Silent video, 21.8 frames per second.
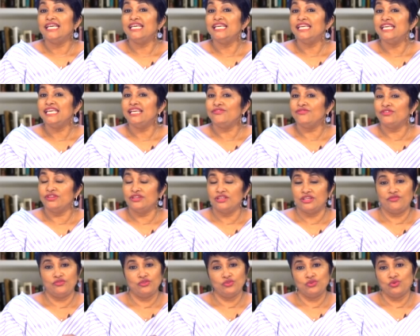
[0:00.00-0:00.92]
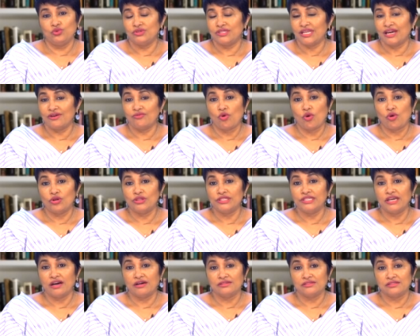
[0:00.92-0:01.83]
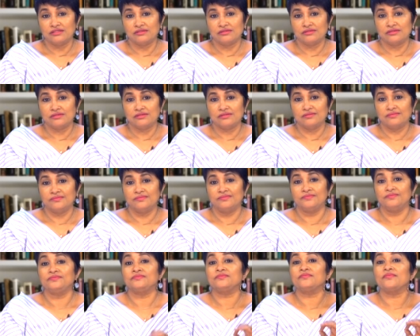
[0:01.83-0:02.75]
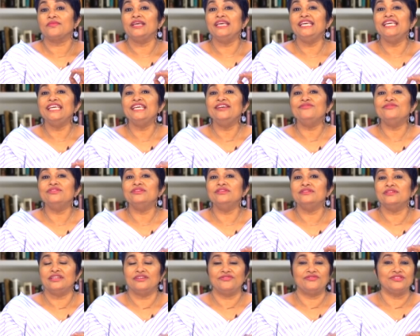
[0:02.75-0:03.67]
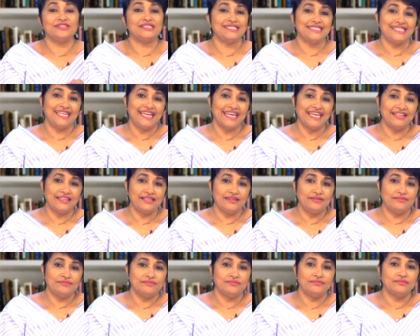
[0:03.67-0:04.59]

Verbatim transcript: even if you don't have all the answers, even if it's scary.